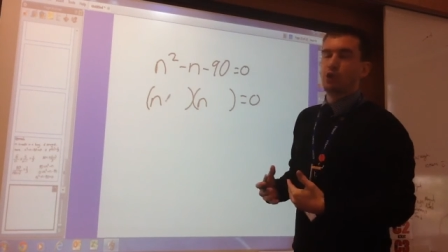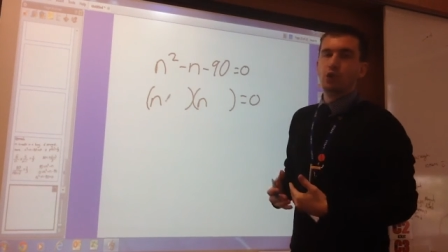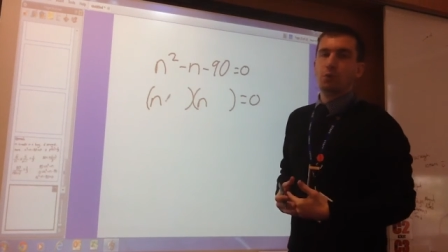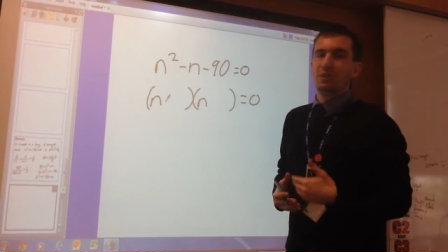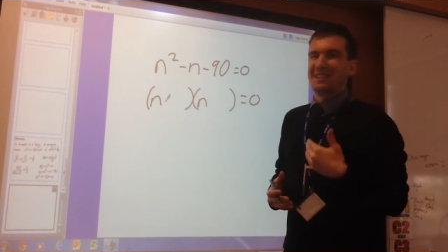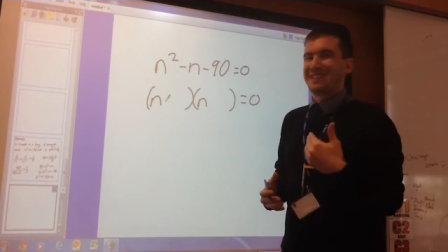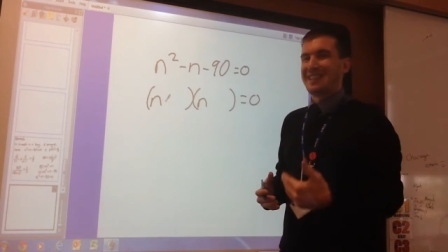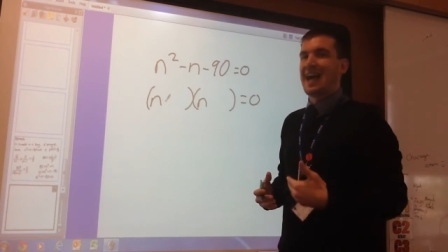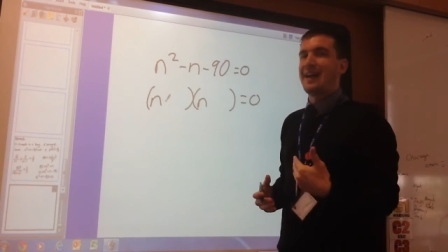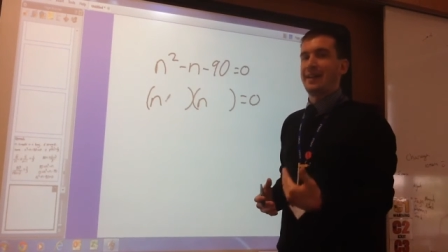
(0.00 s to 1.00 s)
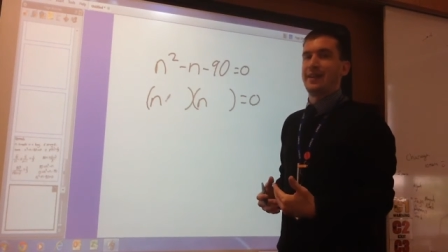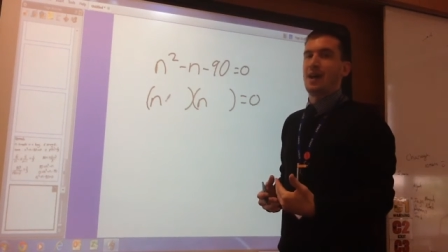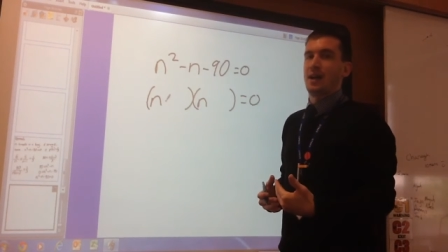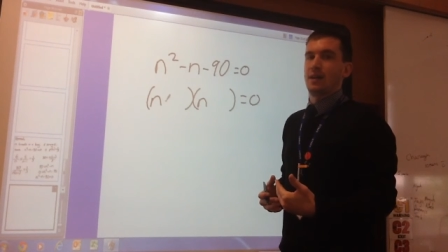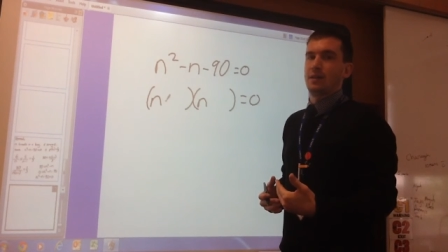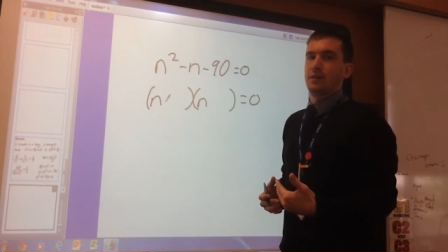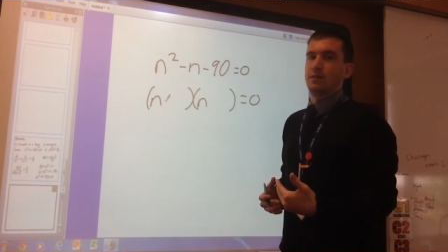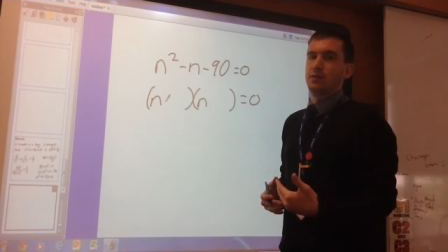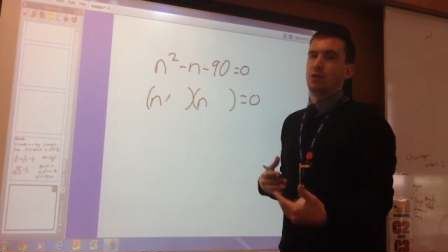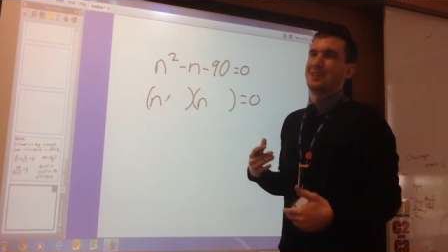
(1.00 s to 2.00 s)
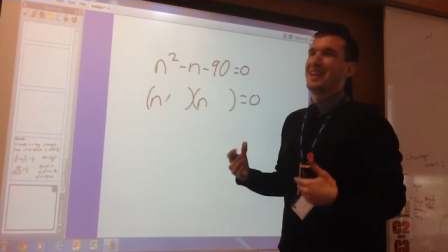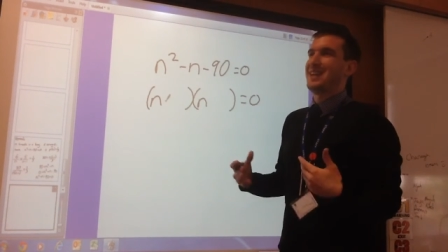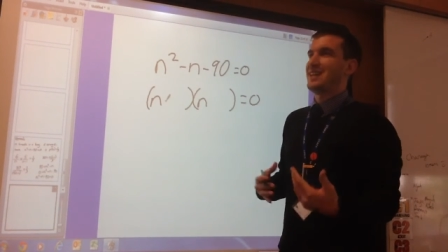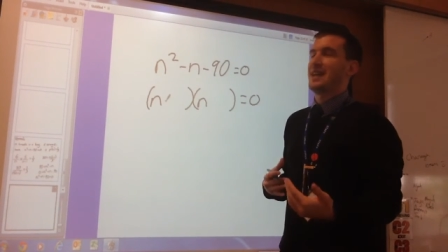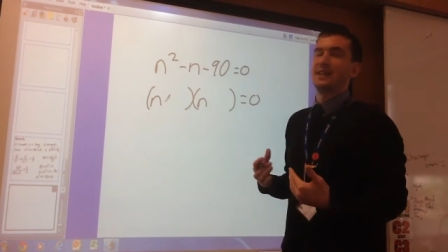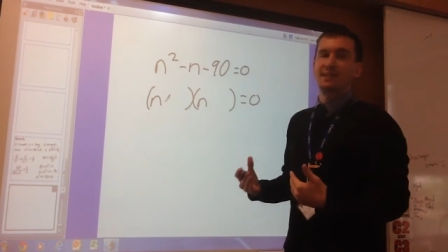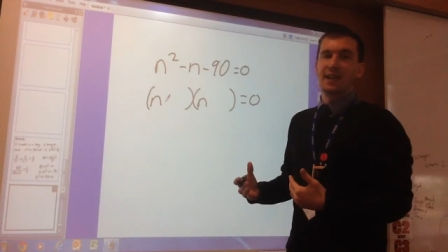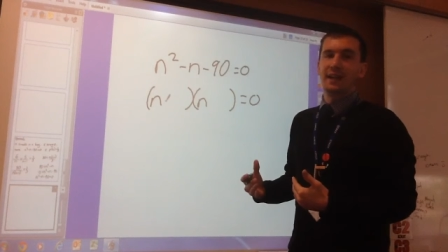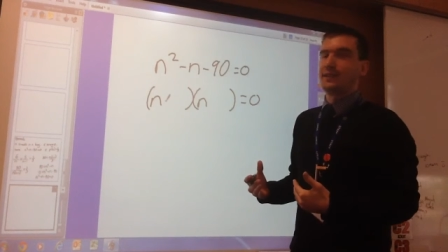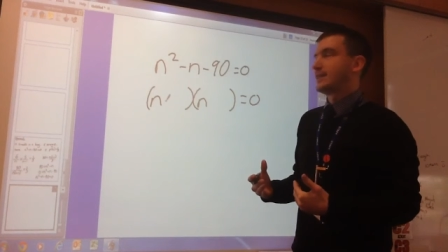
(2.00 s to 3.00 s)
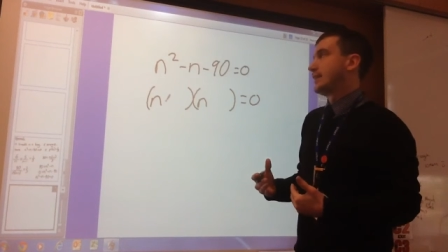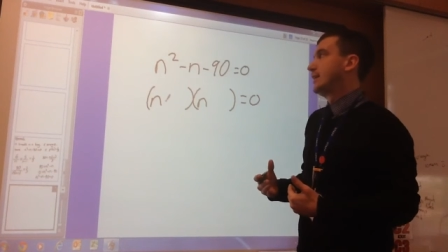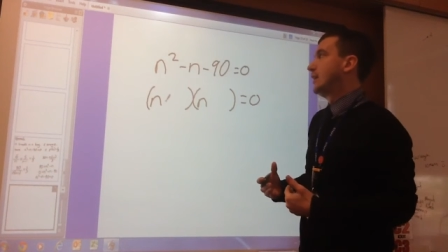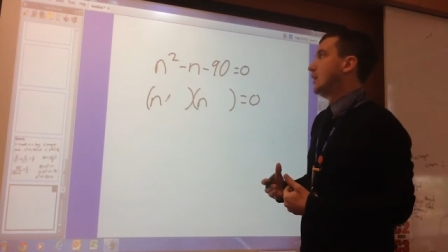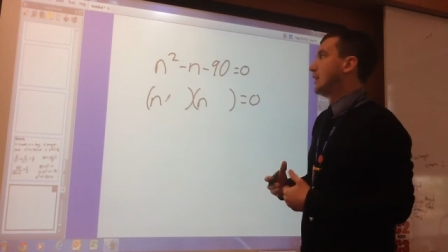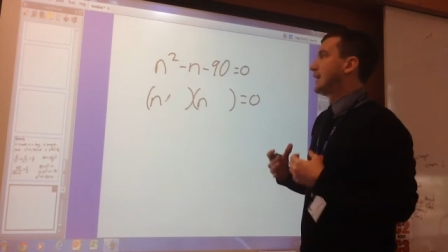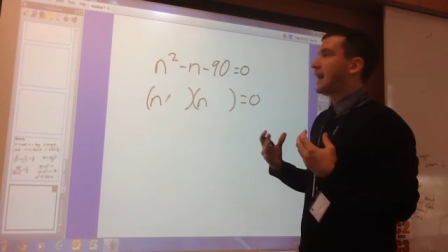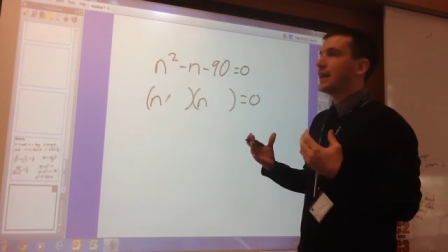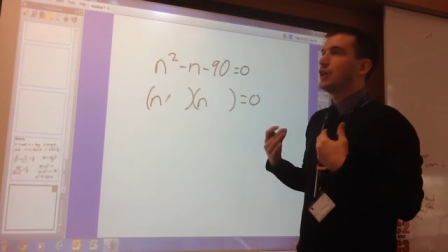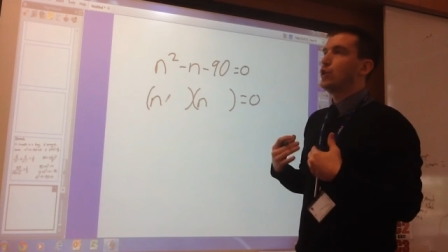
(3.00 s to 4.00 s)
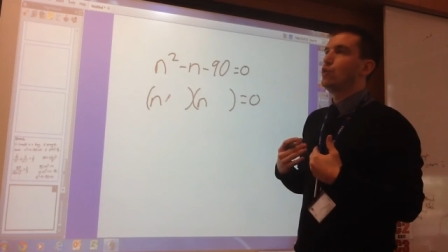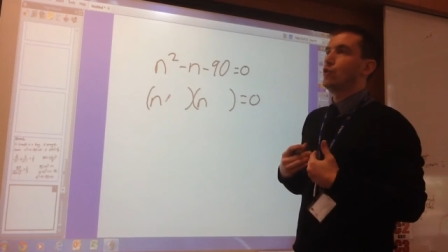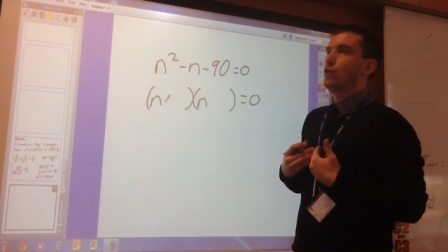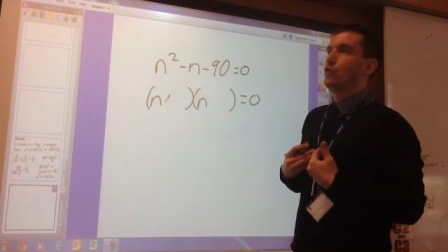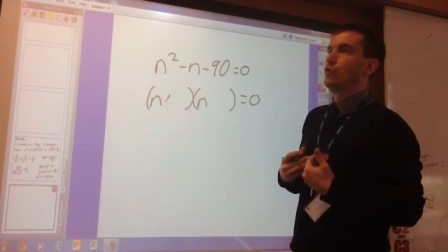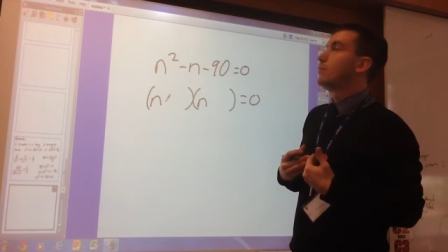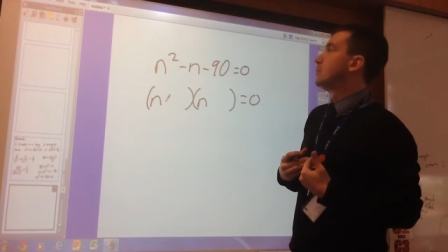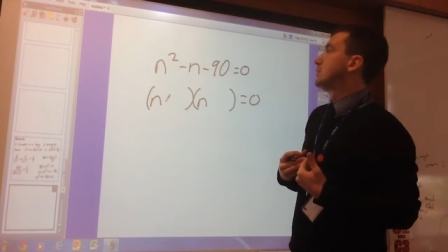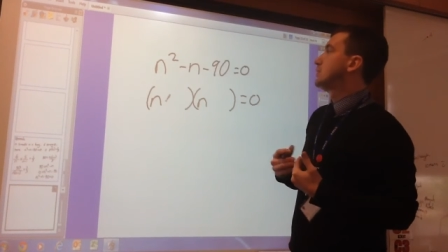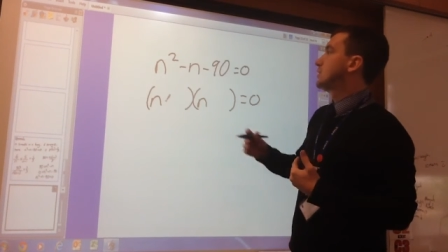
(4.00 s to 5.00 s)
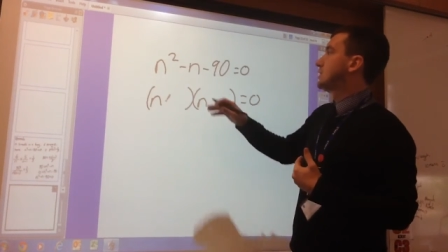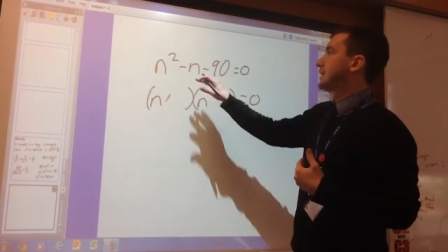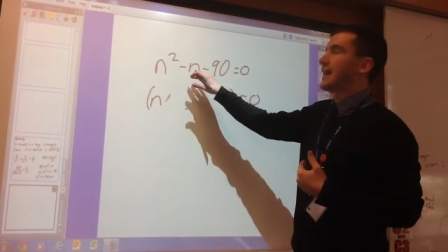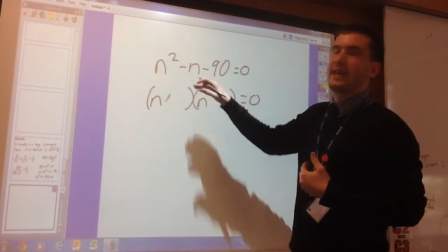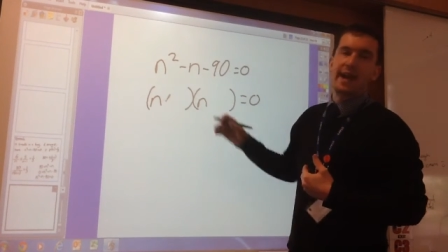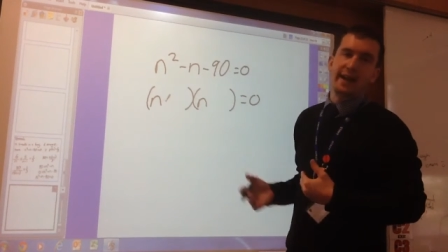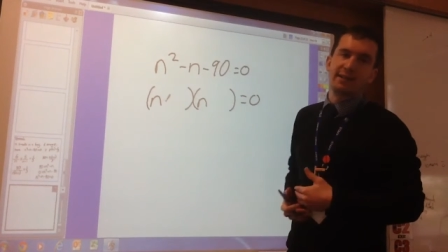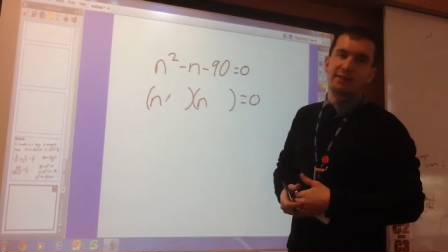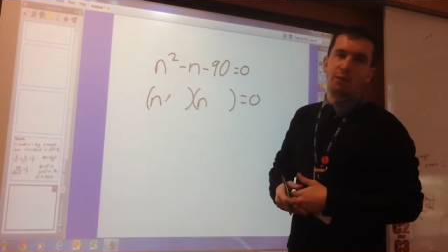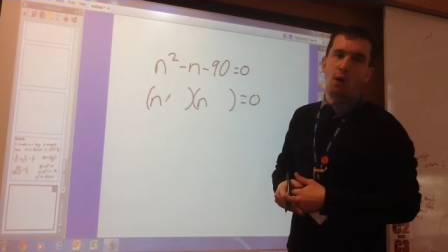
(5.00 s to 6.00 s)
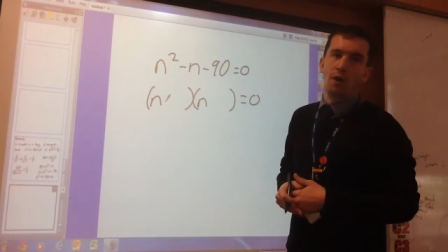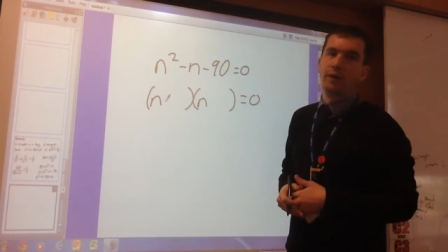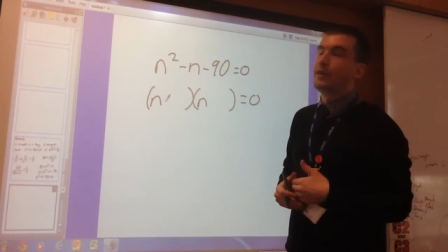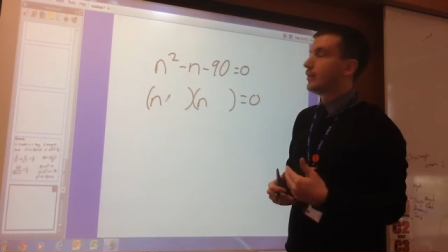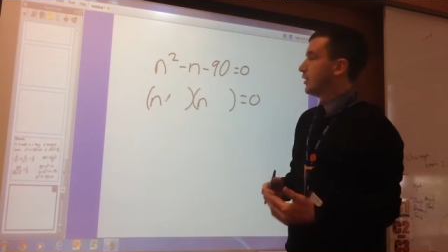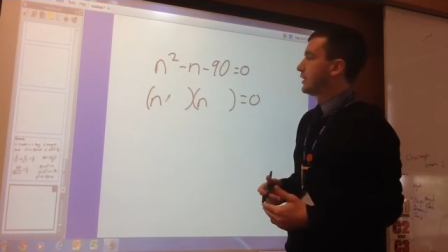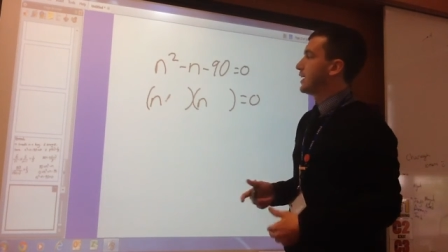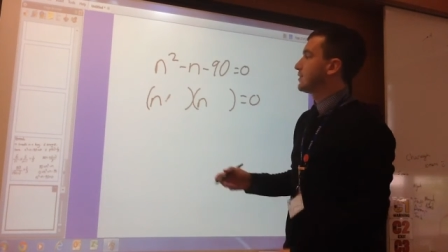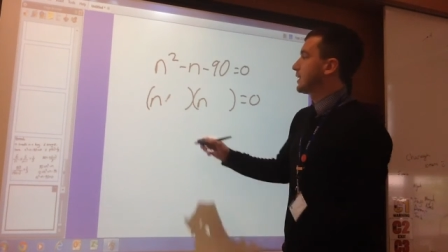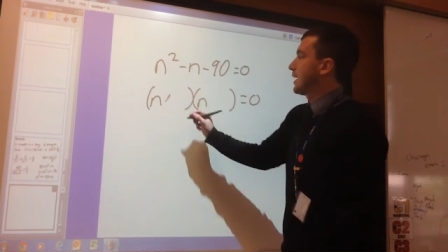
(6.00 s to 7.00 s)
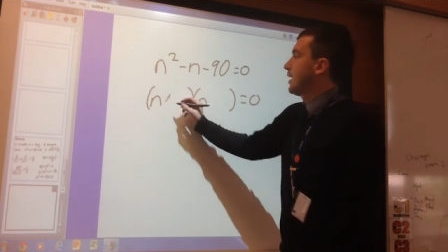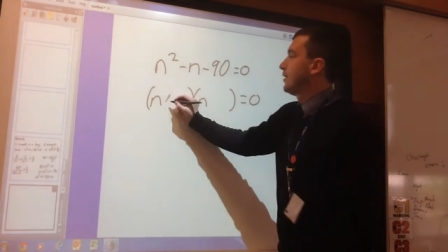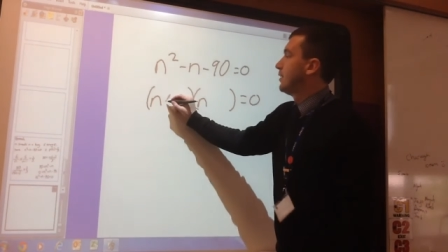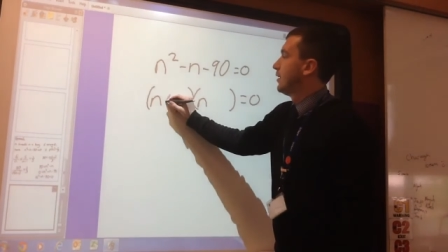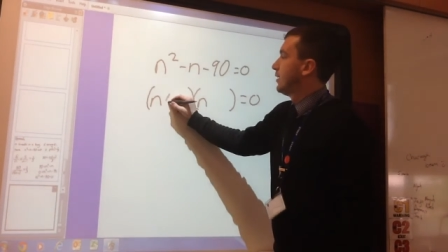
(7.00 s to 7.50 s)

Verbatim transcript: two numbers are 10 and 9. So 10 and 9 is 90. Can I use those numbers to get negative 1? Yes, I can.